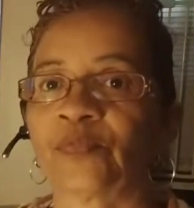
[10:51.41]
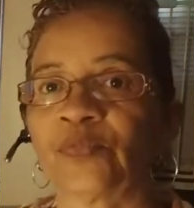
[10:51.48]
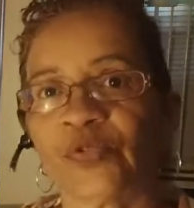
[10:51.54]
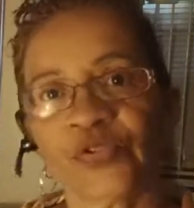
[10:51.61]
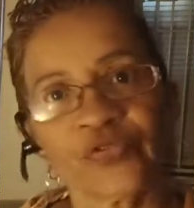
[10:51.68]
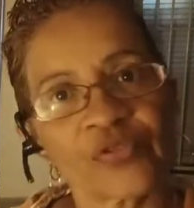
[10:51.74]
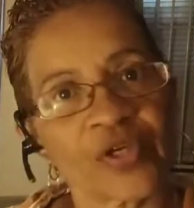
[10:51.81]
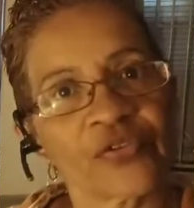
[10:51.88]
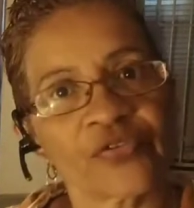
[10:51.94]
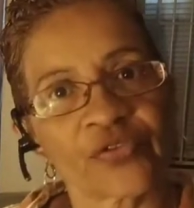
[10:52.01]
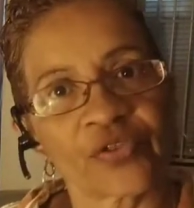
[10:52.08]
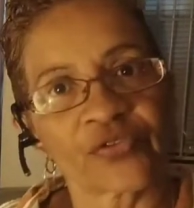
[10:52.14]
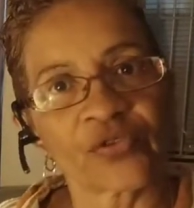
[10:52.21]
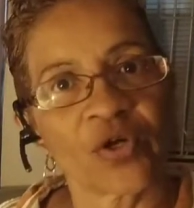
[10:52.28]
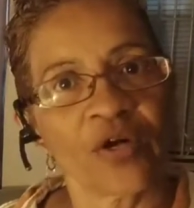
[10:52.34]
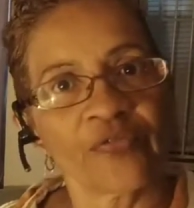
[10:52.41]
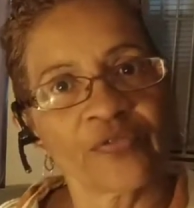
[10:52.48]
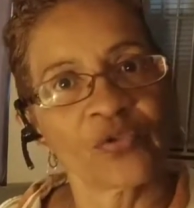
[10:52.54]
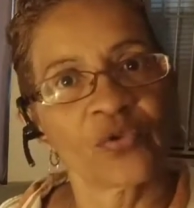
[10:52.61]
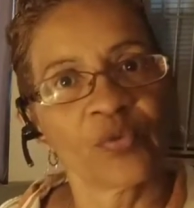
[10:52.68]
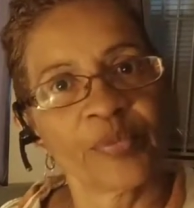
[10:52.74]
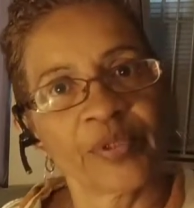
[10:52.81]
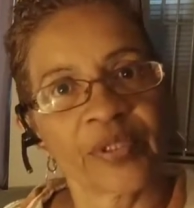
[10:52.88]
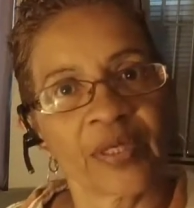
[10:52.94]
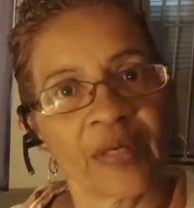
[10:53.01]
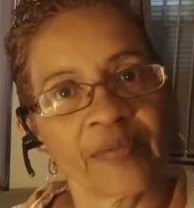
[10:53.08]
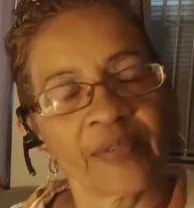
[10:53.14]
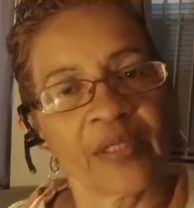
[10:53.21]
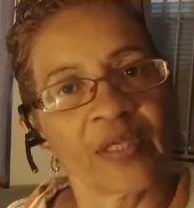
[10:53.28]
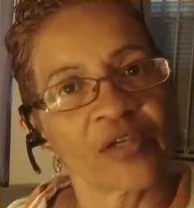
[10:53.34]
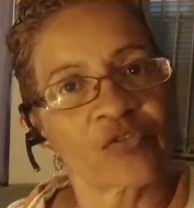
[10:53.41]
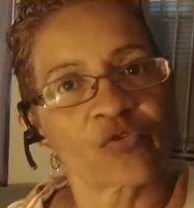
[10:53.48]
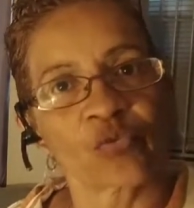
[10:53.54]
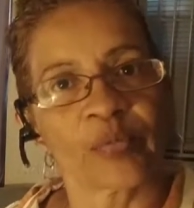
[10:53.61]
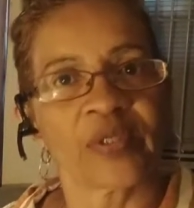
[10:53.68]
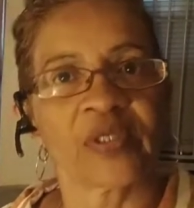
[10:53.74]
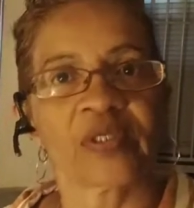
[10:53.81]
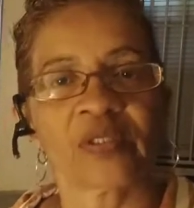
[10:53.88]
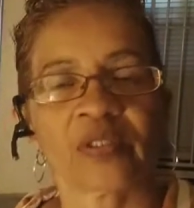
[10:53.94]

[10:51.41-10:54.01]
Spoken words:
This guy starts coughing, whooping, and having it next to me,